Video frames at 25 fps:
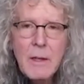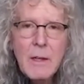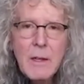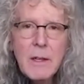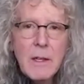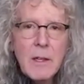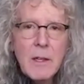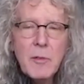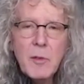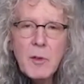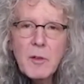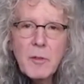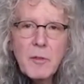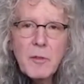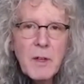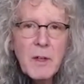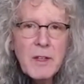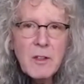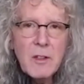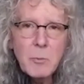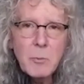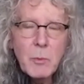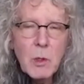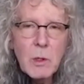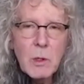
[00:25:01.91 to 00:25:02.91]
If you're
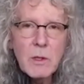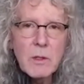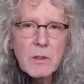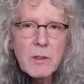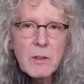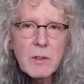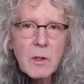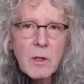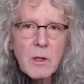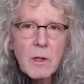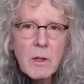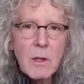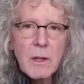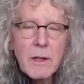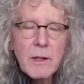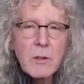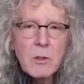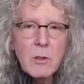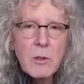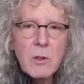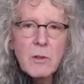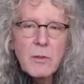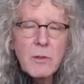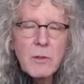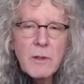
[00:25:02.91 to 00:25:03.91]
Facebookers at all, I
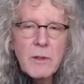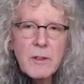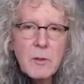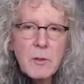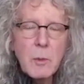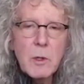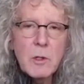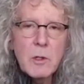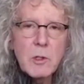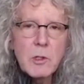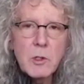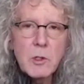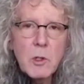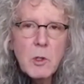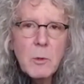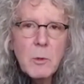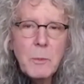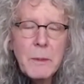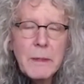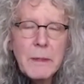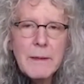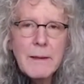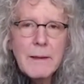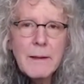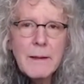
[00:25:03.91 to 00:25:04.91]
do a Facebook show
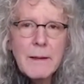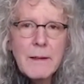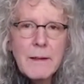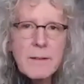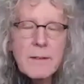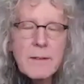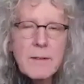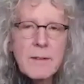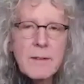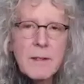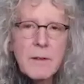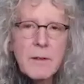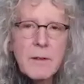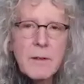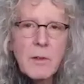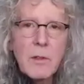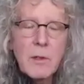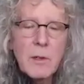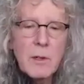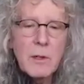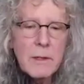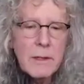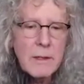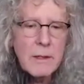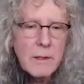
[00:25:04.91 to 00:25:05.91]
Monday nights at
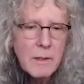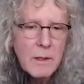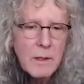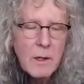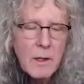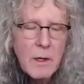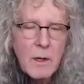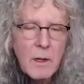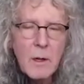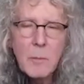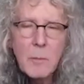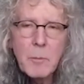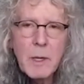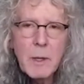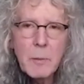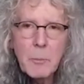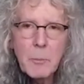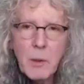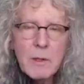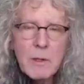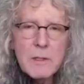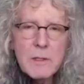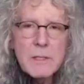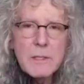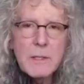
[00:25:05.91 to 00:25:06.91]
7:30. on my
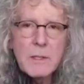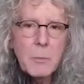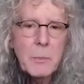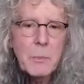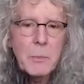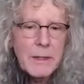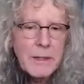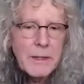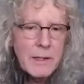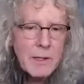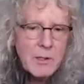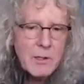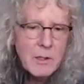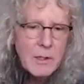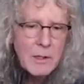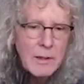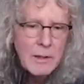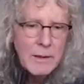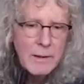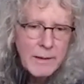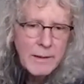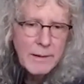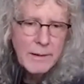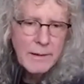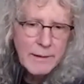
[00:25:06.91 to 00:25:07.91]
personal page.
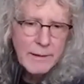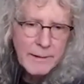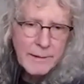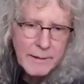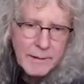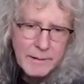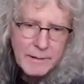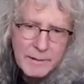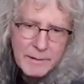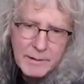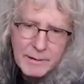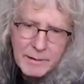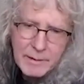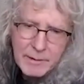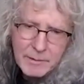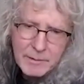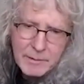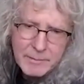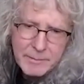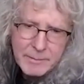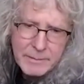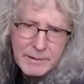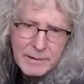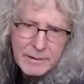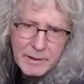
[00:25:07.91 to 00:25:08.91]
And
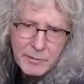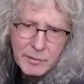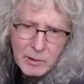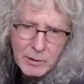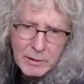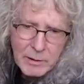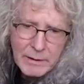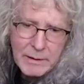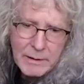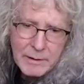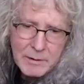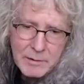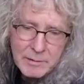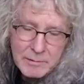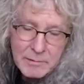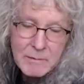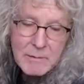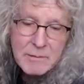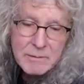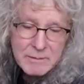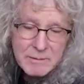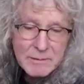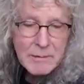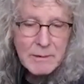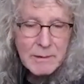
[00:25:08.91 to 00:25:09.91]
if you're not,
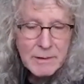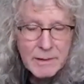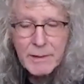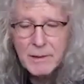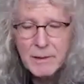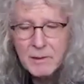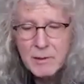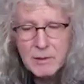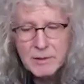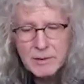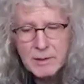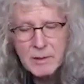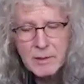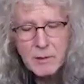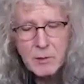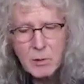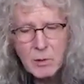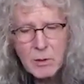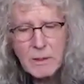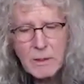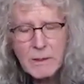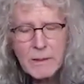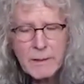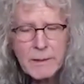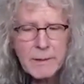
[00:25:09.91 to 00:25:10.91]
I understand
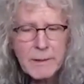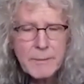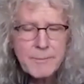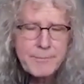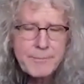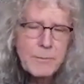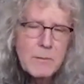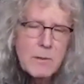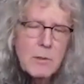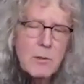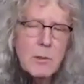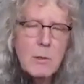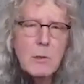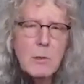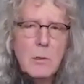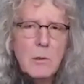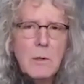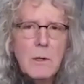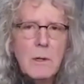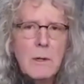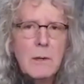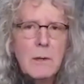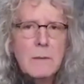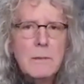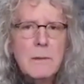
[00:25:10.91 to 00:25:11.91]
why.
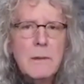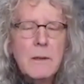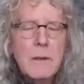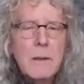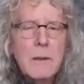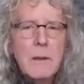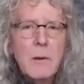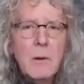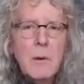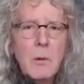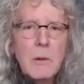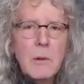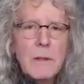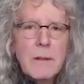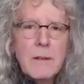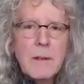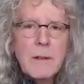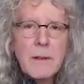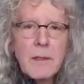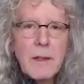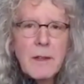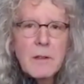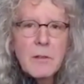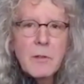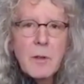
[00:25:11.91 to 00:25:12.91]
So, well, listen,
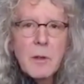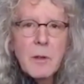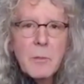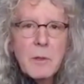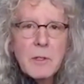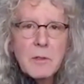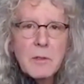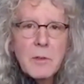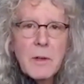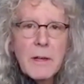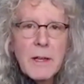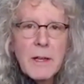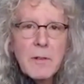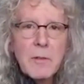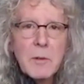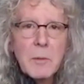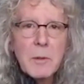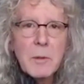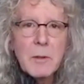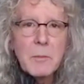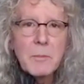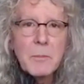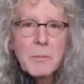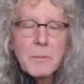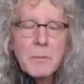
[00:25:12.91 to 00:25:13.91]
thanks very much for having me.
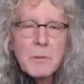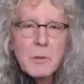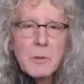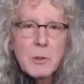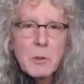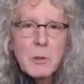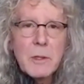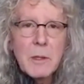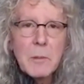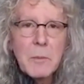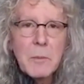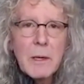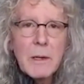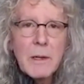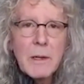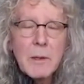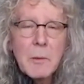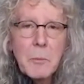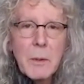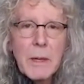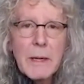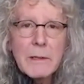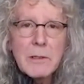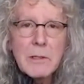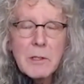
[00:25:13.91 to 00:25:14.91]
Julie and Marion,
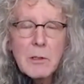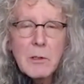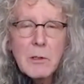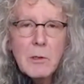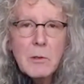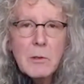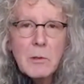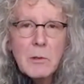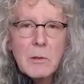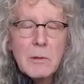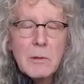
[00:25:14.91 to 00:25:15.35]
back to you.